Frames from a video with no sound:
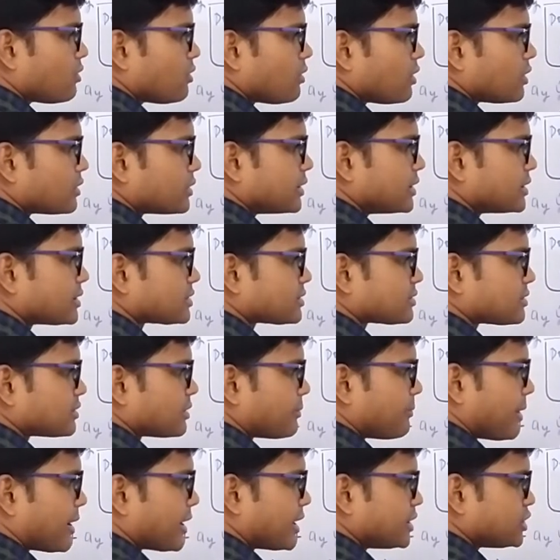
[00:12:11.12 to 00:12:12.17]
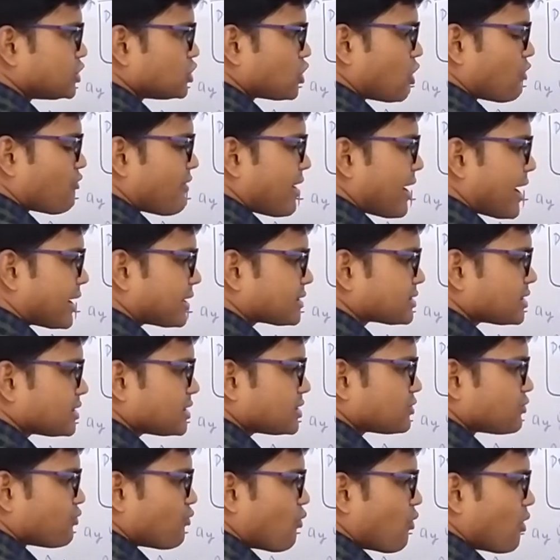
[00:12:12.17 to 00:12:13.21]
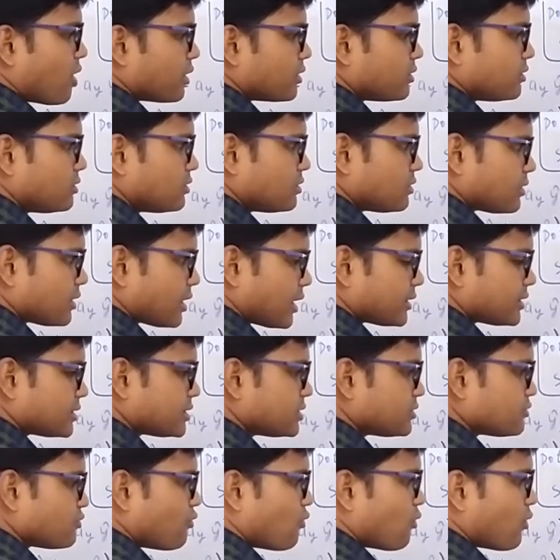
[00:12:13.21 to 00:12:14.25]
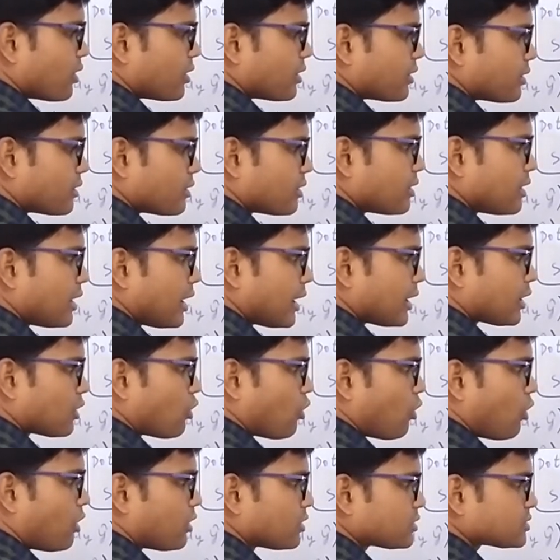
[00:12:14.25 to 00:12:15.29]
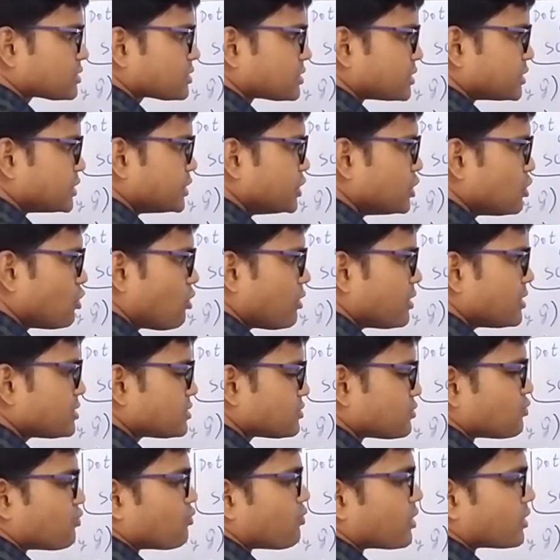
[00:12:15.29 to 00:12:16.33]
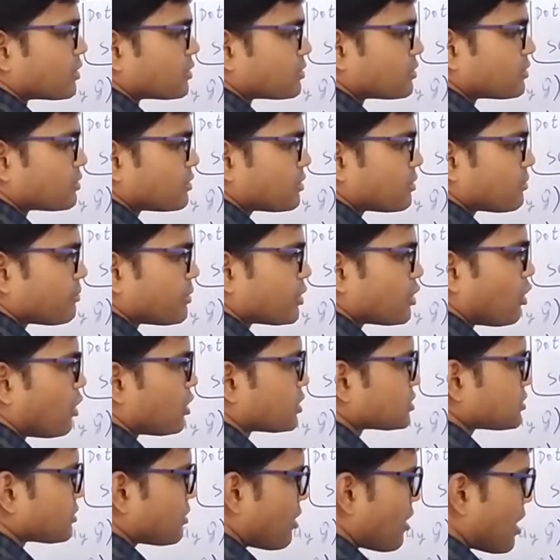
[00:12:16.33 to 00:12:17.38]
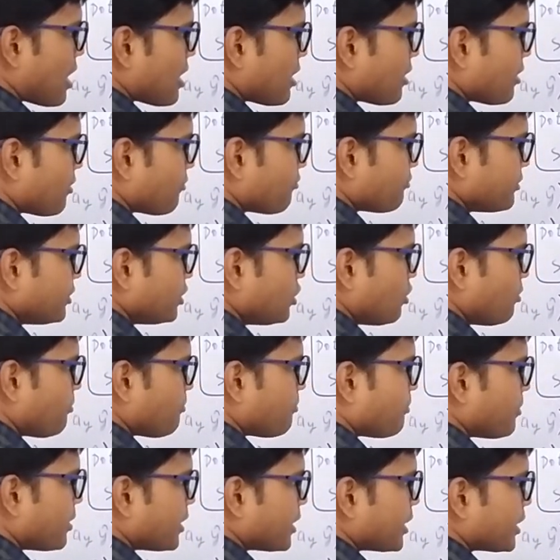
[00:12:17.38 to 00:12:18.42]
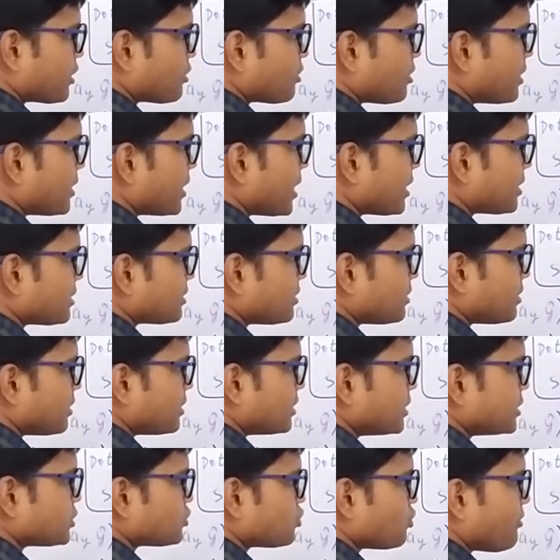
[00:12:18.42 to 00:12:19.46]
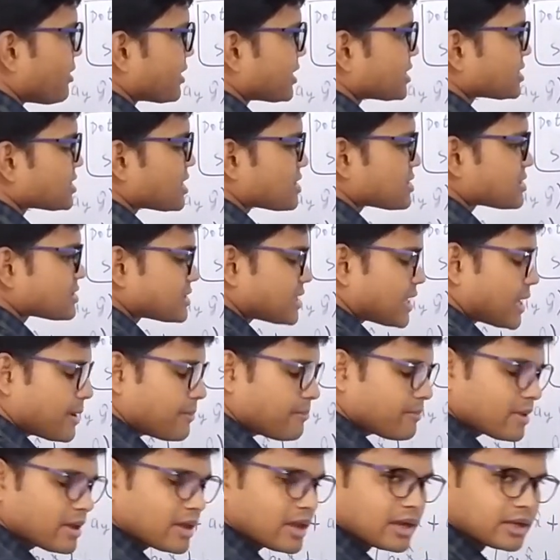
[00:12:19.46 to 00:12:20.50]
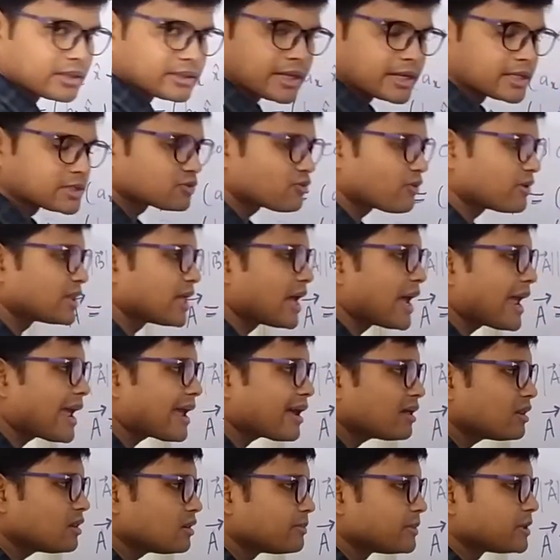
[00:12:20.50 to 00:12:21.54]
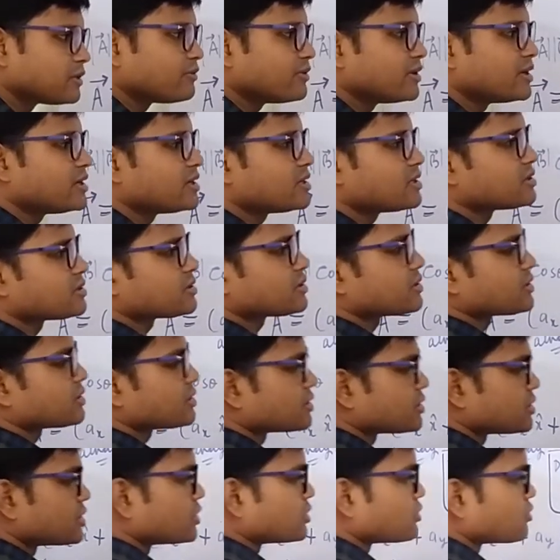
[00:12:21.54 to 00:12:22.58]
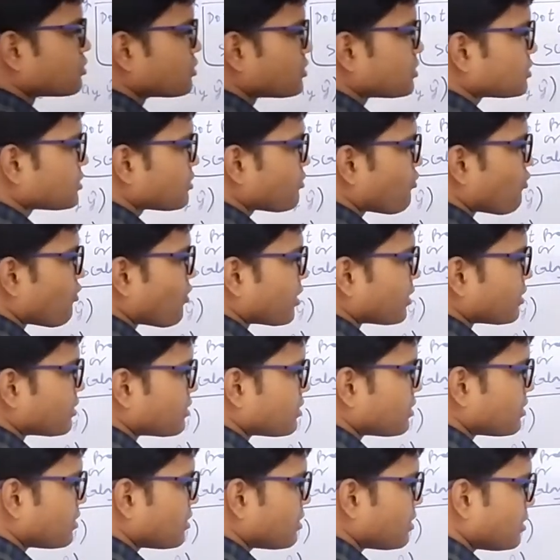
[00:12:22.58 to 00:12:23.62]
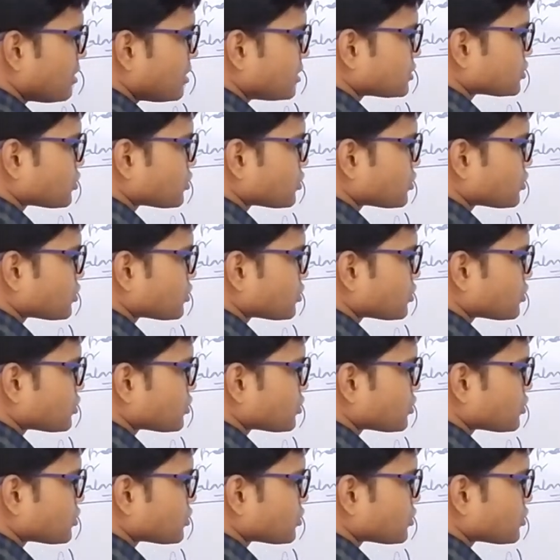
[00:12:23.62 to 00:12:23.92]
this, the magnitude of x hat is 1 and this is 1, and cos 0 is 1, because we know particularly that these two vectors are same, that's why the angle between it is 0 1. So